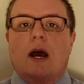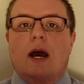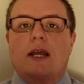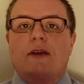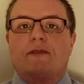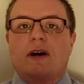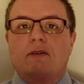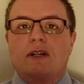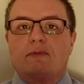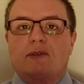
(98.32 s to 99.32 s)
And he
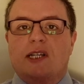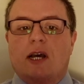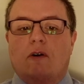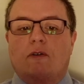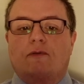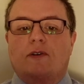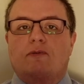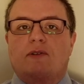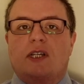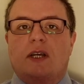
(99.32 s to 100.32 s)
found himself, as
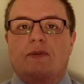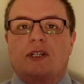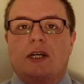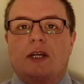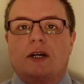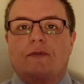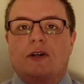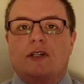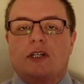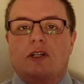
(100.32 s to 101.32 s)
we see particularly
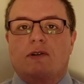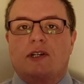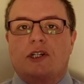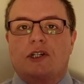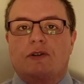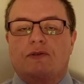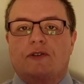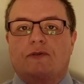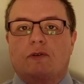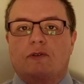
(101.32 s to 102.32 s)
verses 22
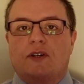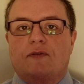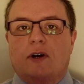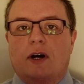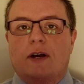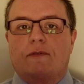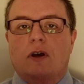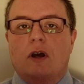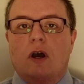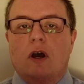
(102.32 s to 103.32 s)
to 45,
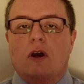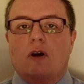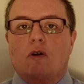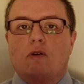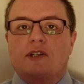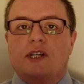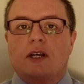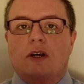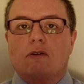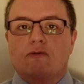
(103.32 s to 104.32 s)
caught
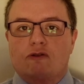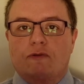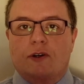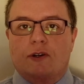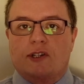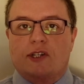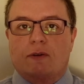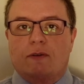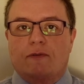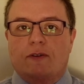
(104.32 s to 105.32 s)
in controversy
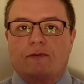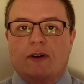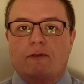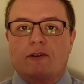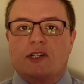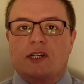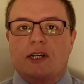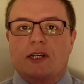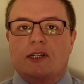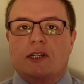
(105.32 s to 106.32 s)
with the
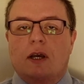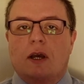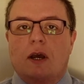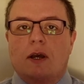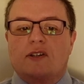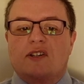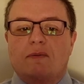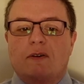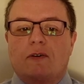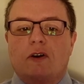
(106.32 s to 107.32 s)
Pharisees, some
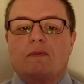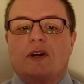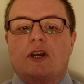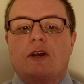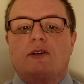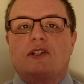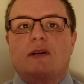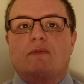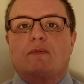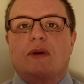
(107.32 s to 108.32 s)
of whom accused
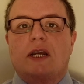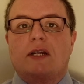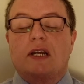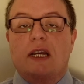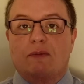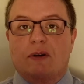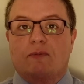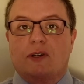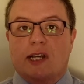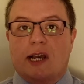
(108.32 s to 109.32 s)
him of being demon
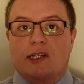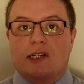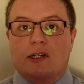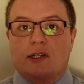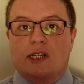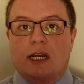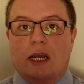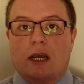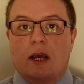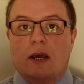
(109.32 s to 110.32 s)
possessed and
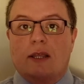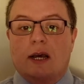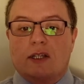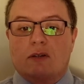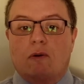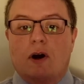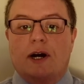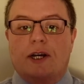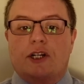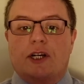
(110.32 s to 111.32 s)
saying that's
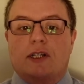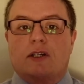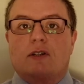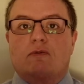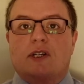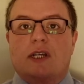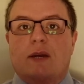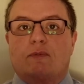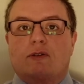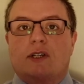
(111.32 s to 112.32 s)
why Jesus was
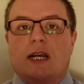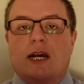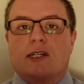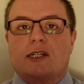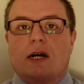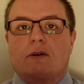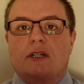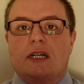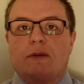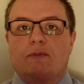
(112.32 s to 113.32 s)
able to cast out
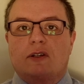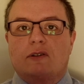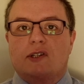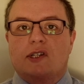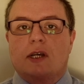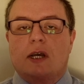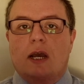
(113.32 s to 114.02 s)
demons.